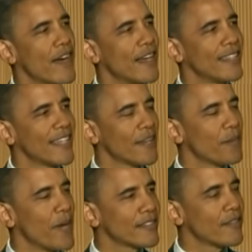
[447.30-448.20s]
finally get
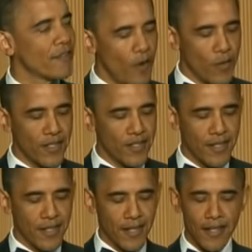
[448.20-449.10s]
back to
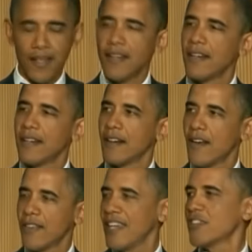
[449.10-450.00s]
focusing
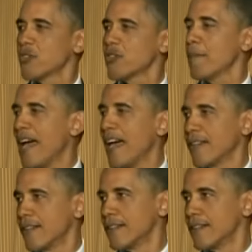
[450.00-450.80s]
on the issues that matter.